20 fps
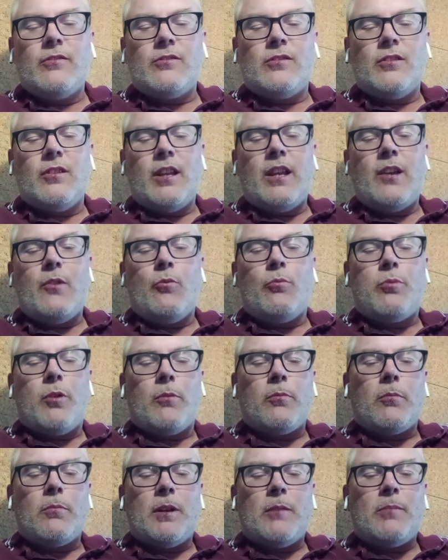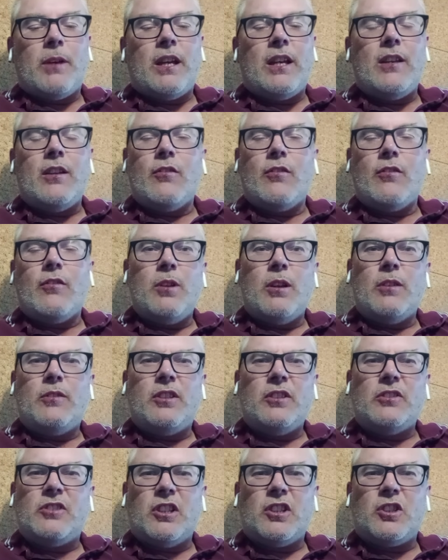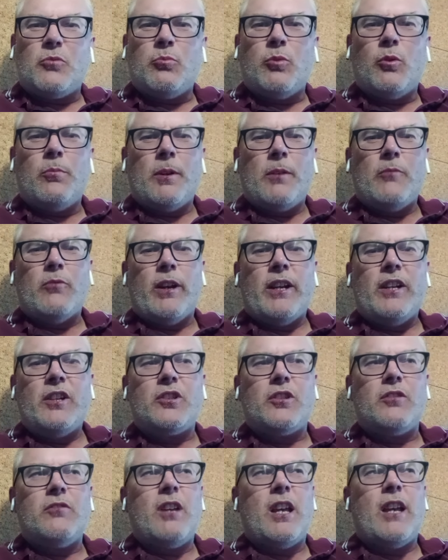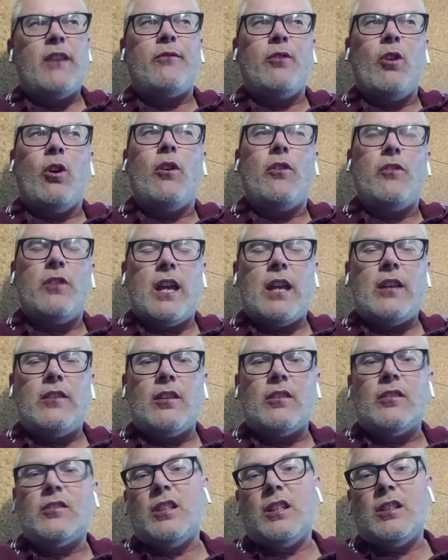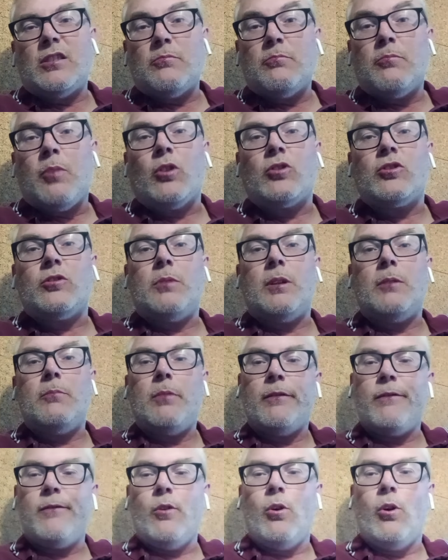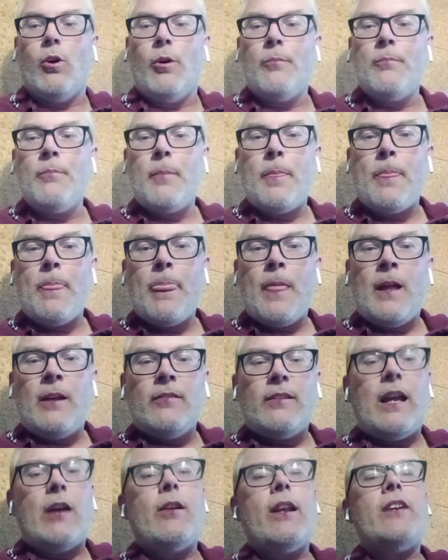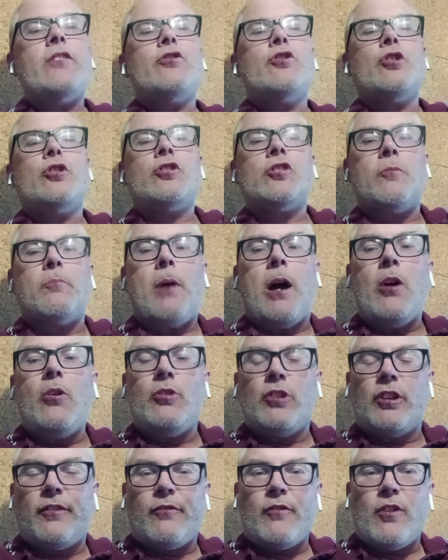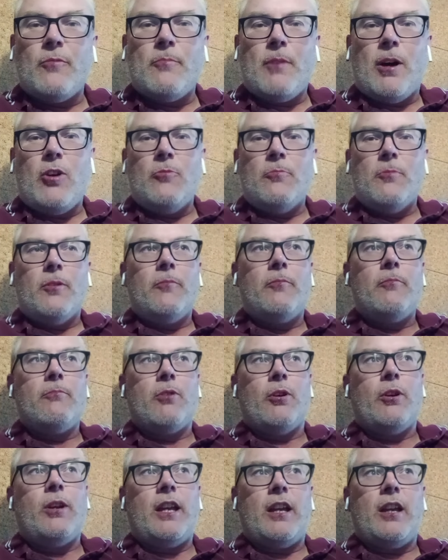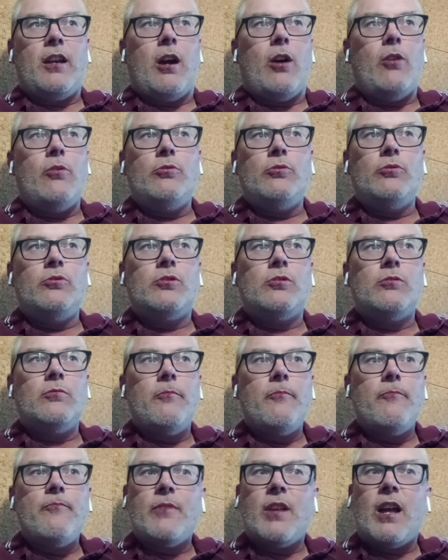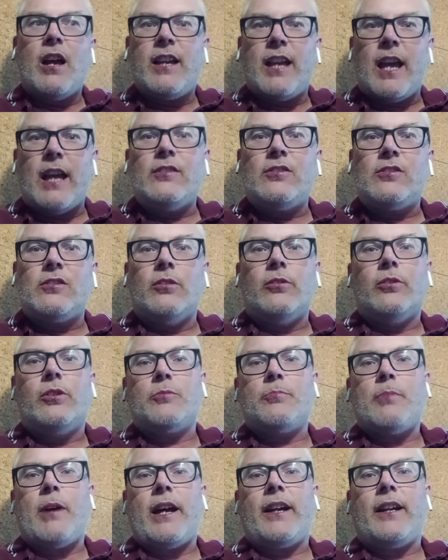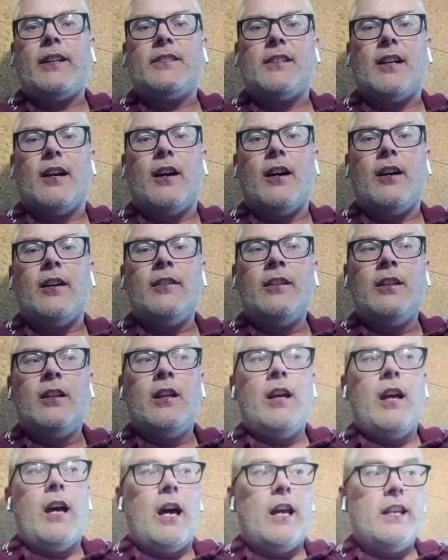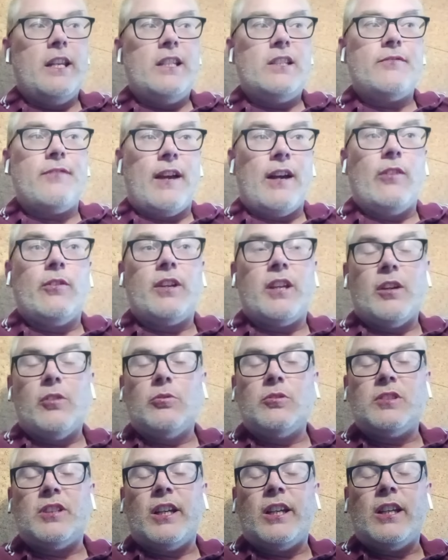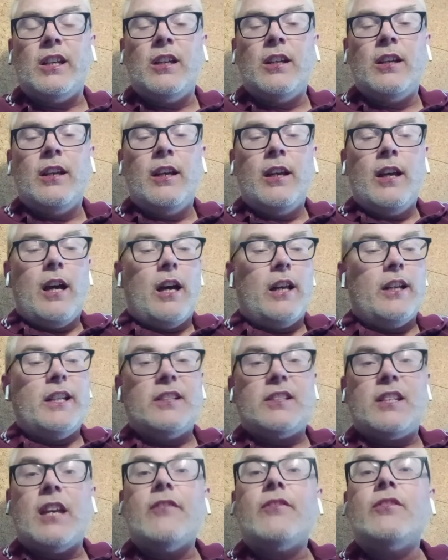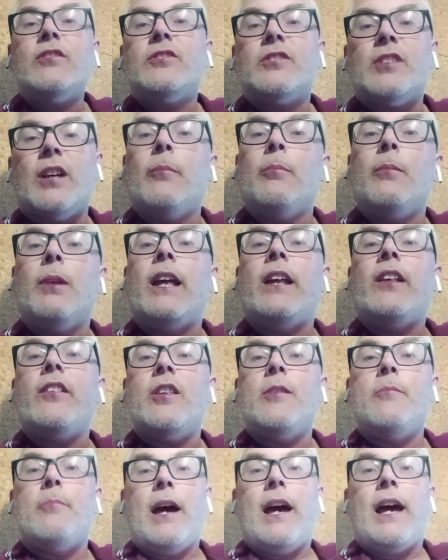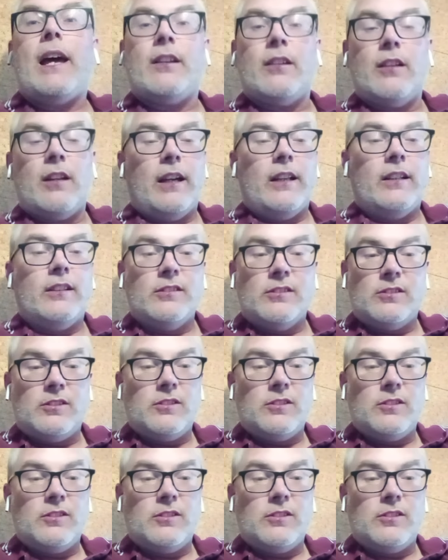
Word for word: it will probably be a, a decision will be reached, if not at the end of the season, possibly before. Now, let's just suppose for a moment that it goes against Lucas Paquetá and he's found guilty and he's given some lengthy ban and